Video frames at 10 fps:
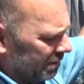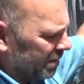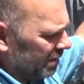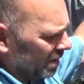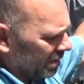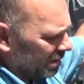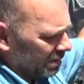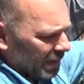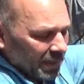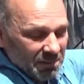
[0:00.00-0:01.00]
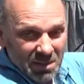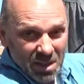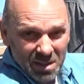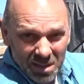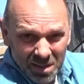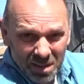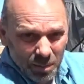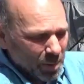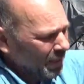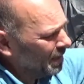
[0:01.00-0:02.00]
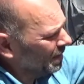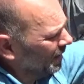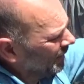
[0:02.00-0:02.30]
structure at such and such a place.